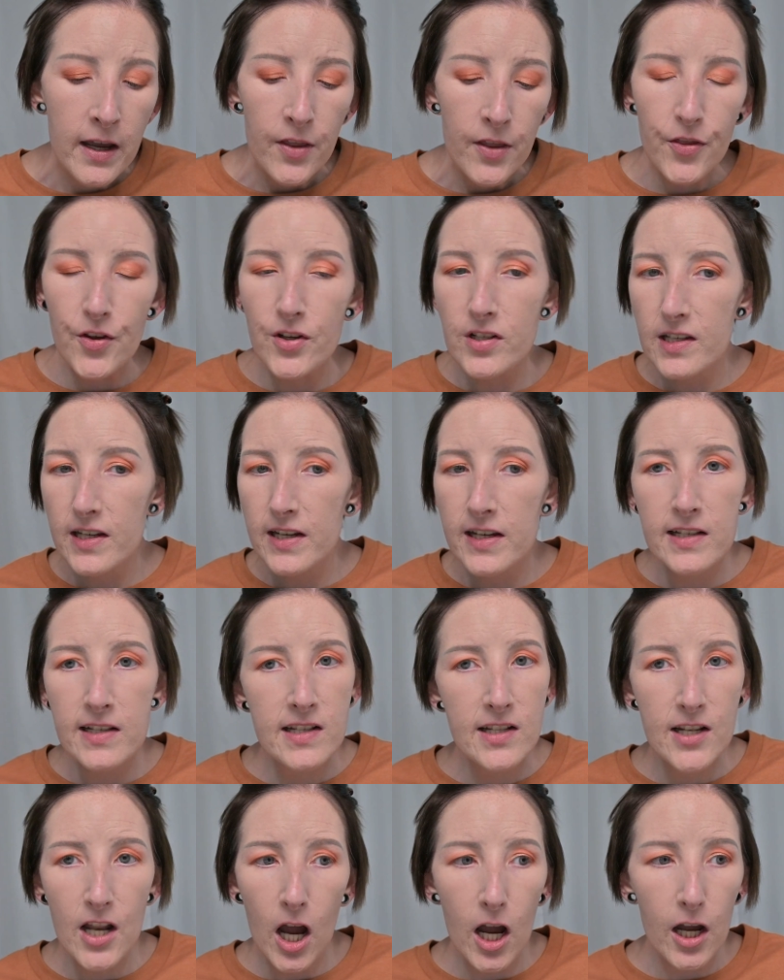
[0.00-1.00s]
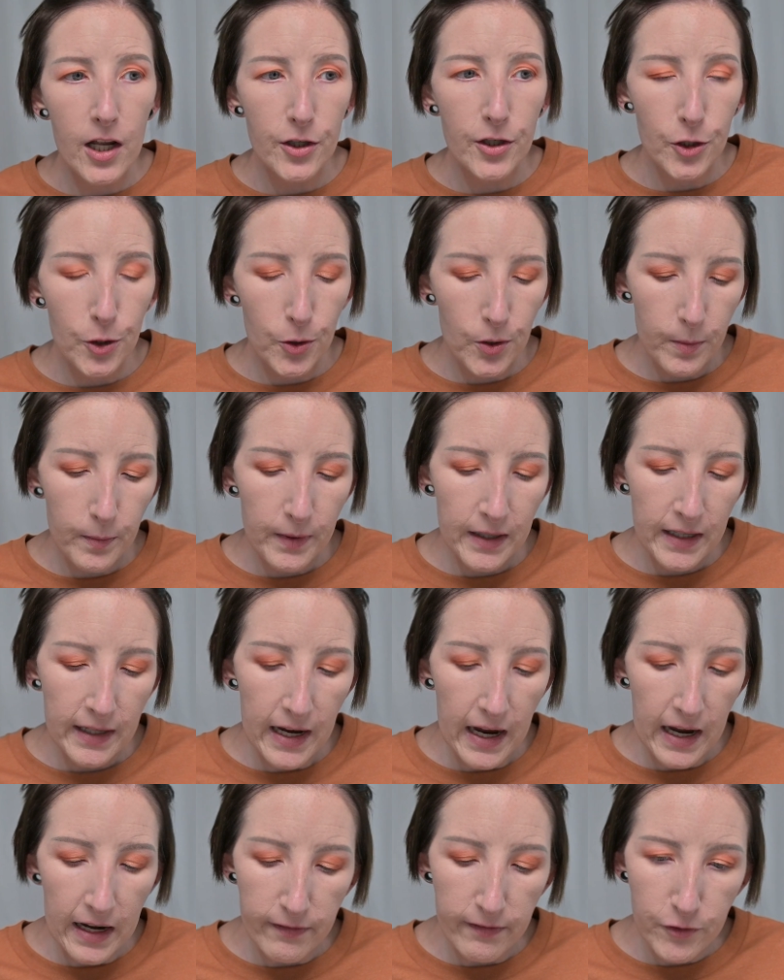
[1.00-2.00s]
This is not new to me.
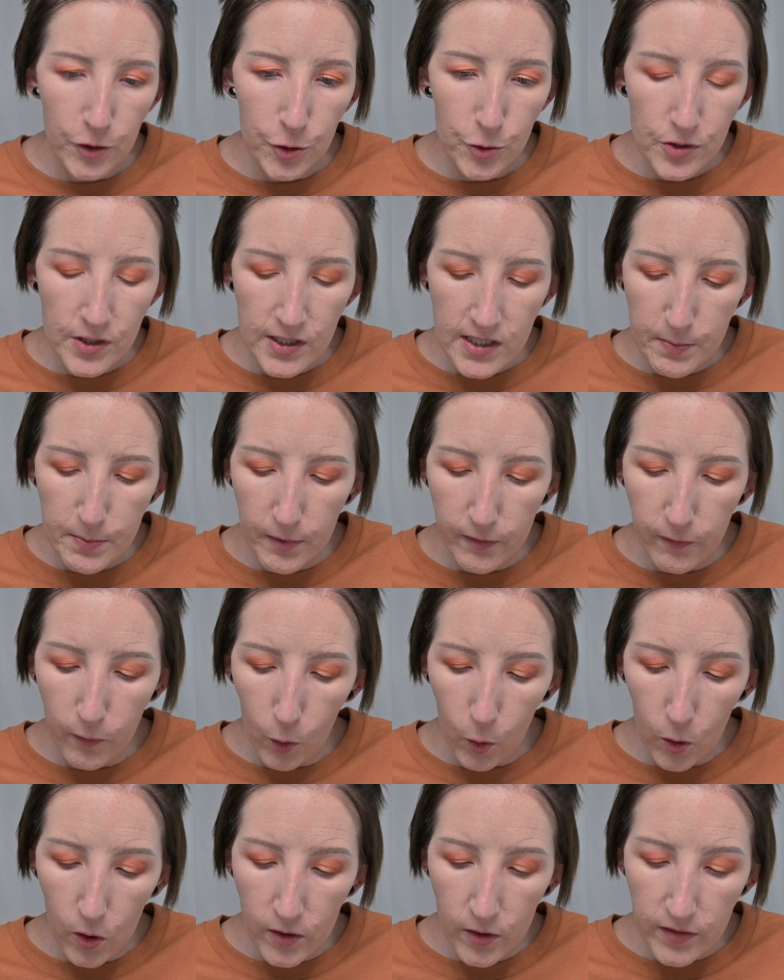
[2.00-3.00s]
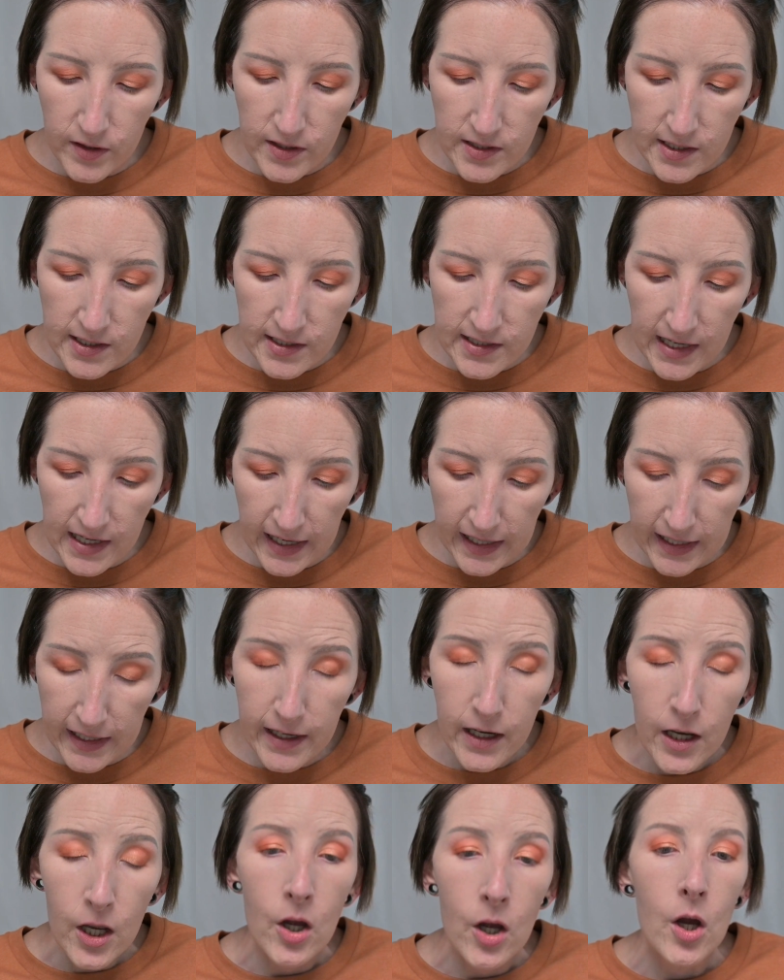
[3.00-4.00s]
I've used this before. This is a
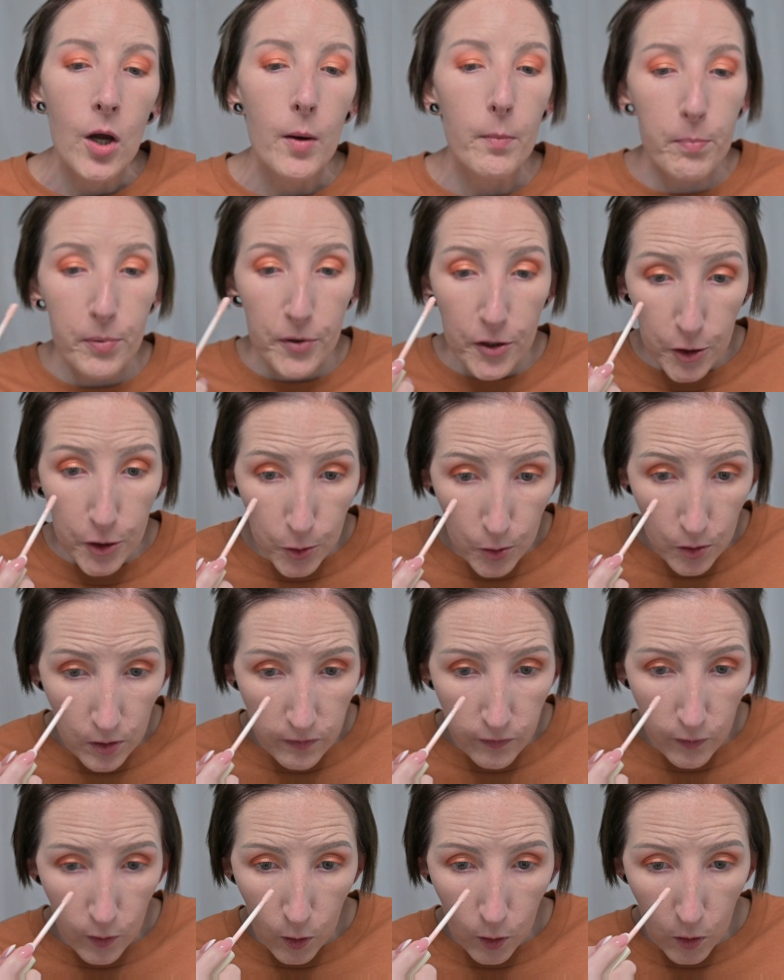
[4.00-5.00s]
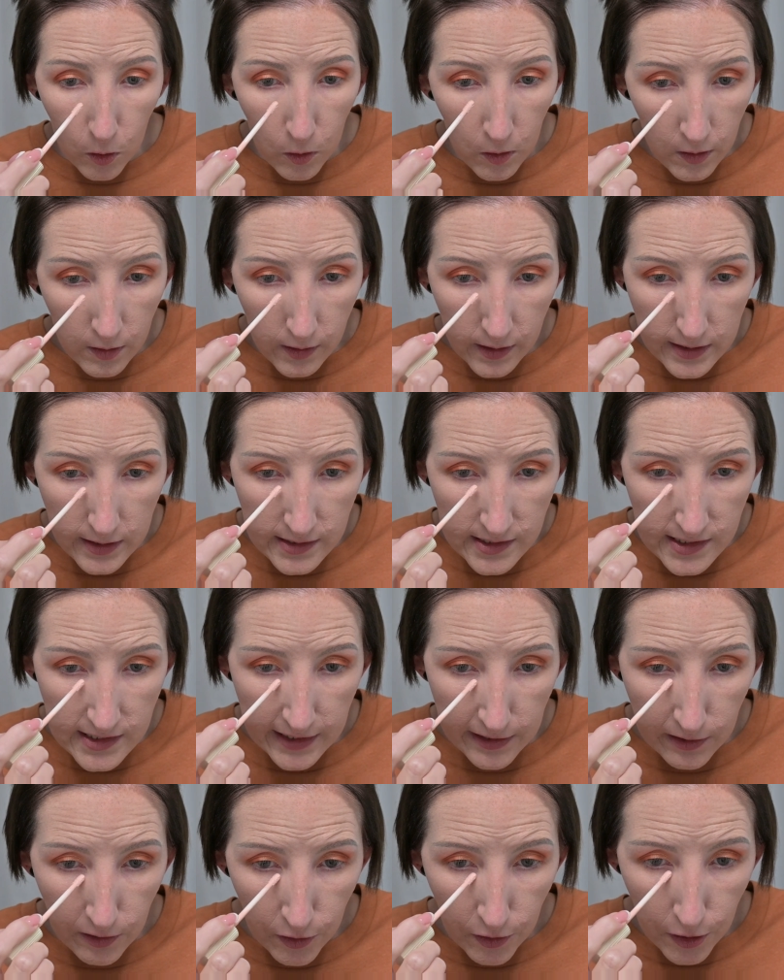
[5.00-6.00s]
beautiful
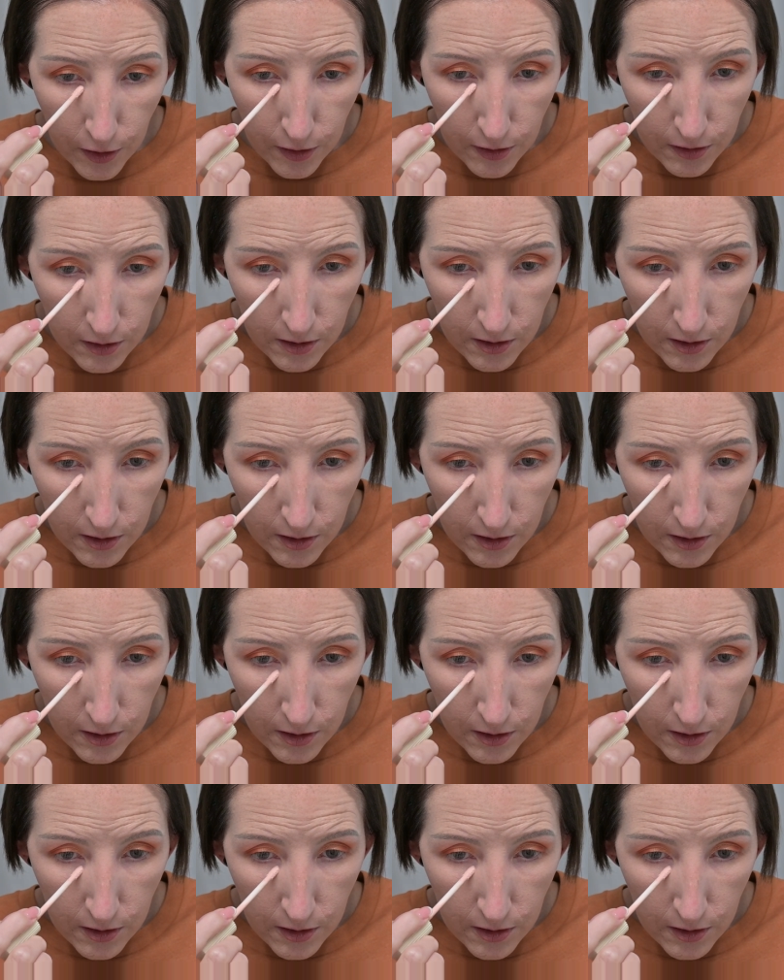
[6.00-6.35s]
concealer.